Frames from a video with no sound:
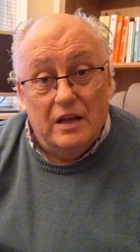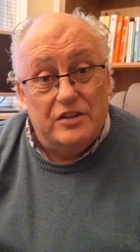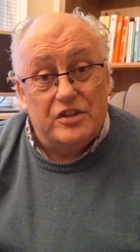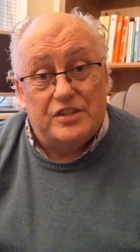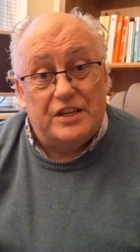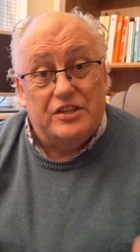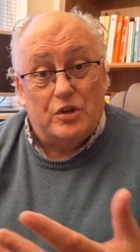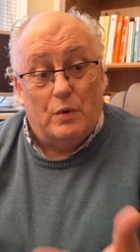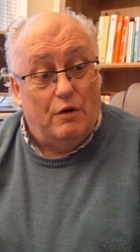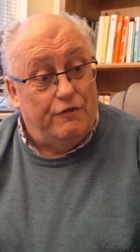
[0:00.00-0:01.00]
and just see
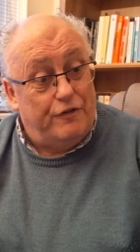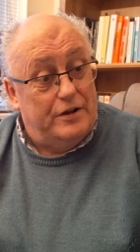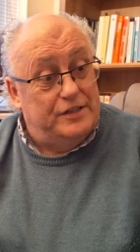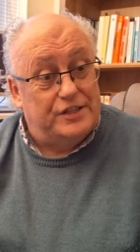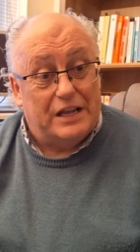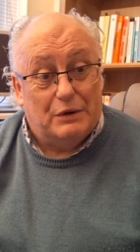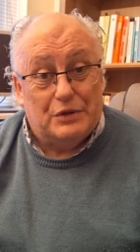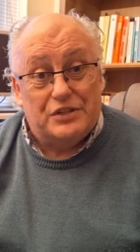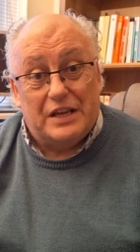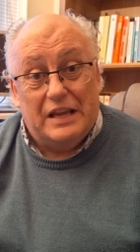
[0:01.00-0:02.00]
two old friends sat on
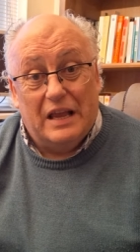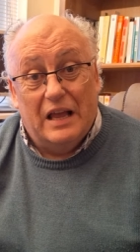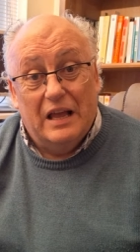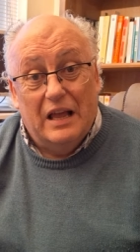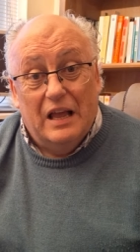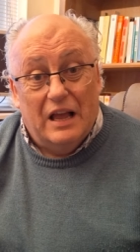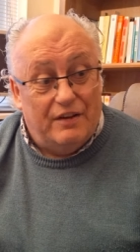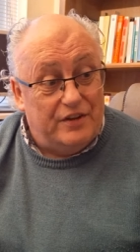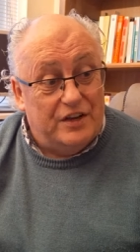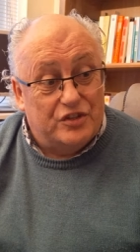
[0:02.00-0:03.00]
a seat
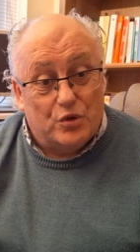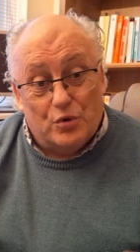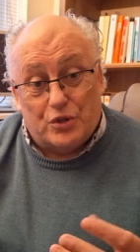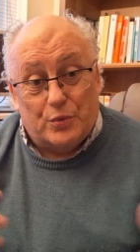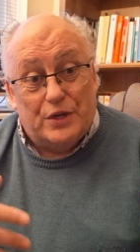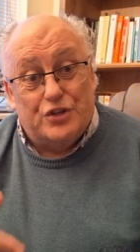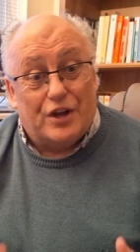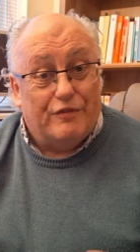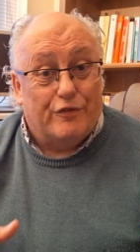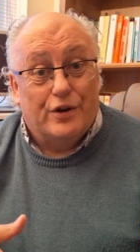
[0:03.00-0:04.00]
having a talk to each
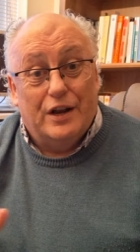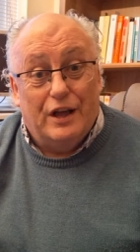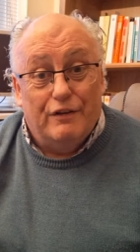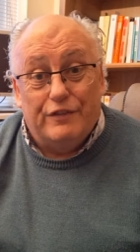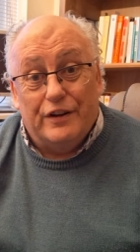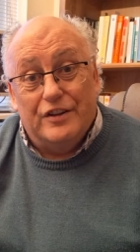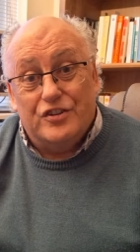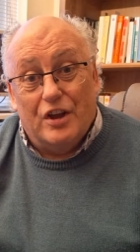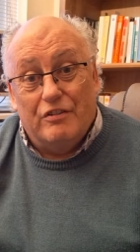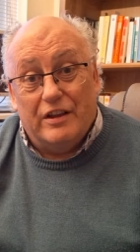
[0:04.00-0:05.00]
other and laughing and
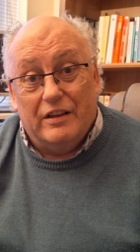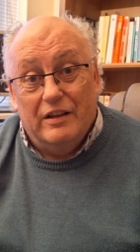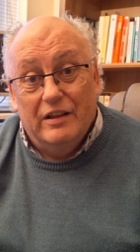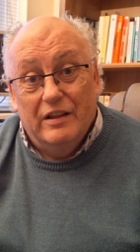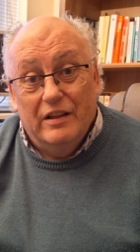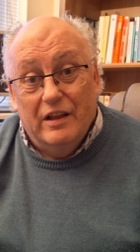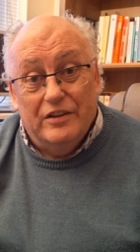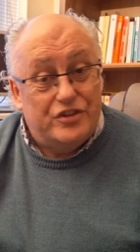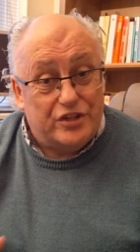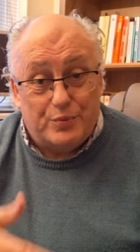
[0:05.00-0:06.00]
joking.
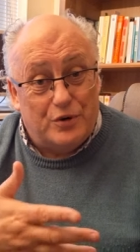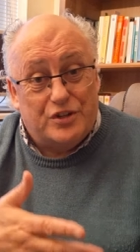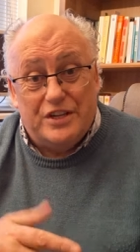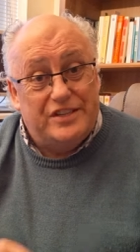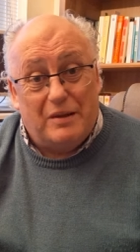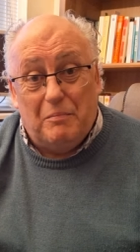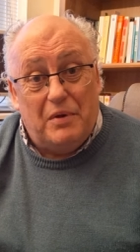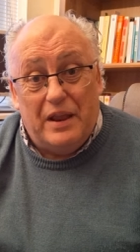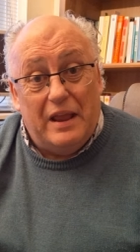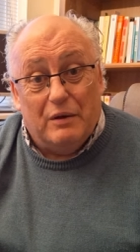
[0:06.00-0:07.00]
Just watching
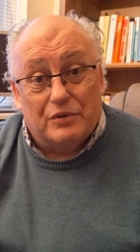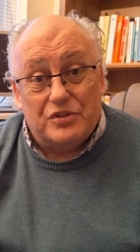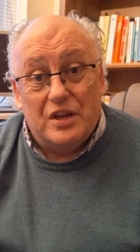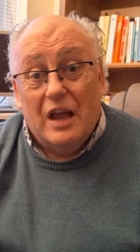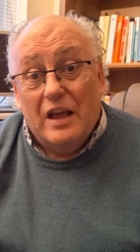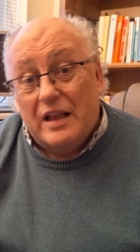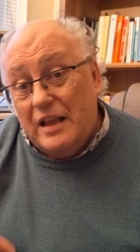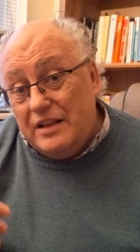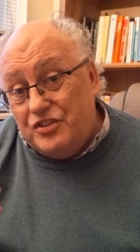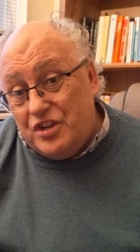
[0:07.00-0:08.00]
somebody else
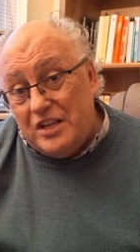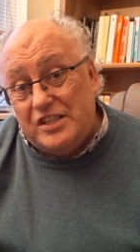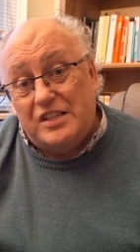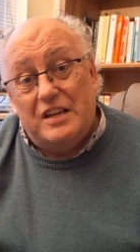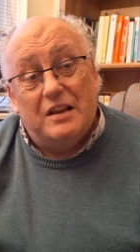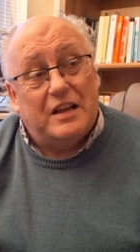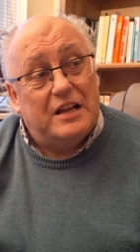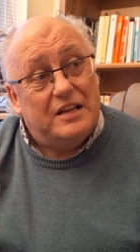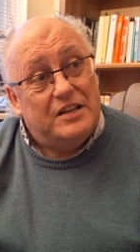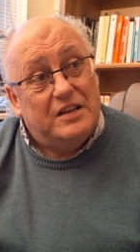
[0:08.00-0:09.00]
just
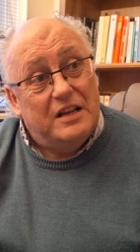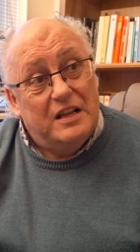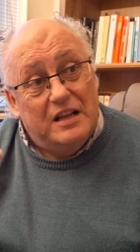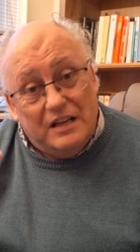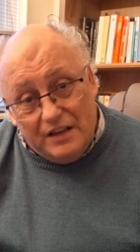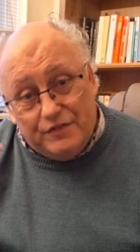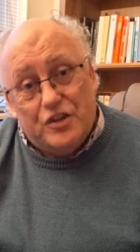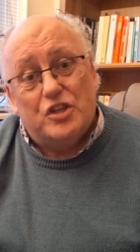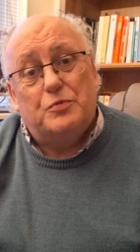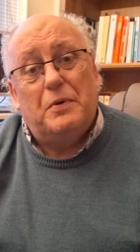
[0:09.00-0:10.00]
can
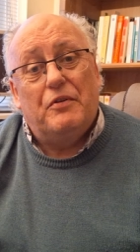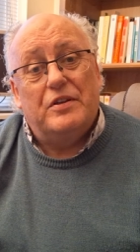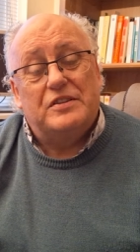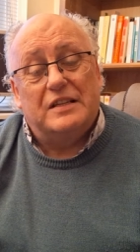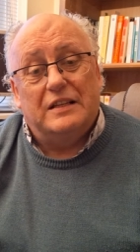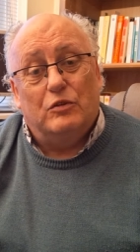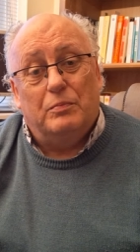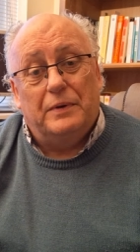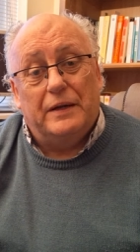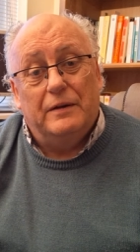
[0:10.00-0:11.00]
lift your spirits a little
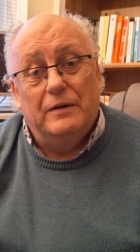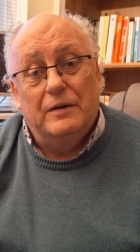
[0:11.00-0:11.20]
bit.